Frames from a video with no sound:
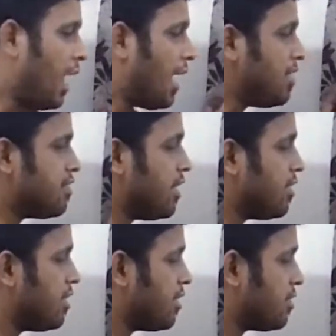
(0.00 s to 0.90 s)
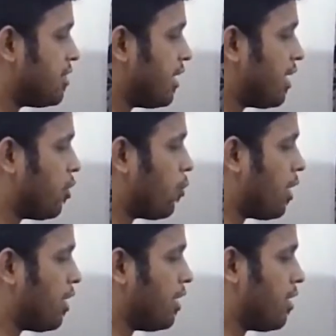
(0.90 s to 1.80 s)
lies in second
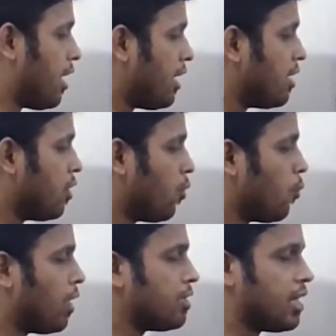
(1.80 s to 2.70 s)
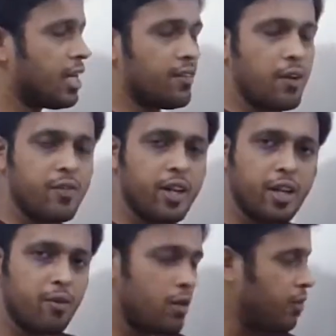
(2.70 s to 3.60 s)
quadrant, right? 135
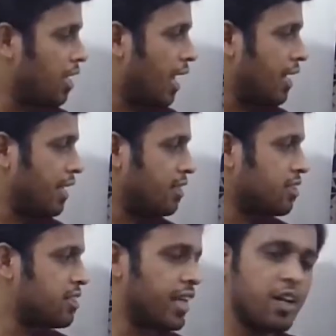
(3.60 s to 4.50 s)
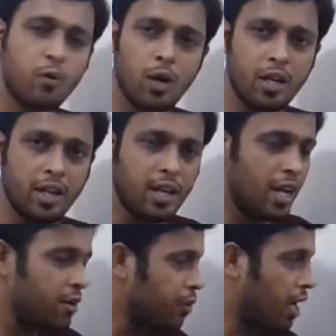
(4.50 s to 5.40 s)
degree will be lying in the second quadrant,
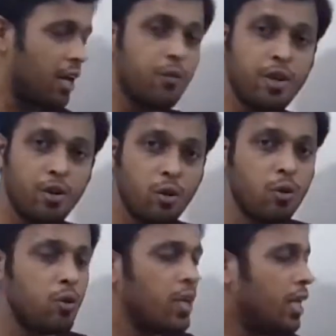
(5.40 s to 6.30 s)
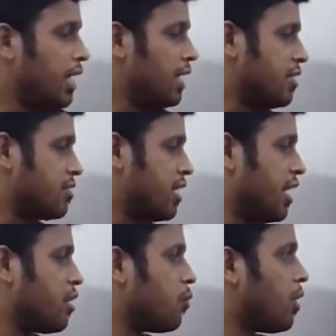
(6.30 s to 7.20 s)
and we know in the
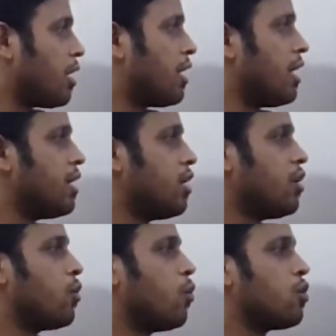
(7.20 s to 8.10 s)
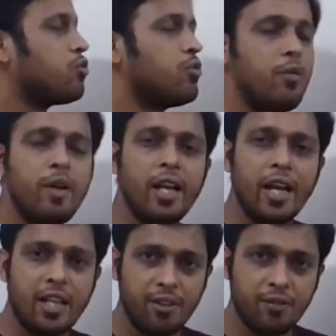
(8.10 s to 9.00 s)
second quadrant cos will be
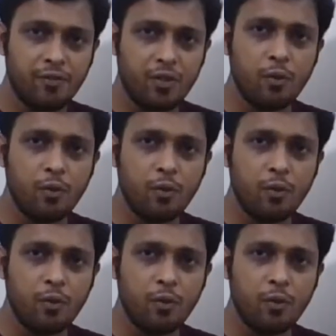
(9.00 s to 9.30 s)
negative.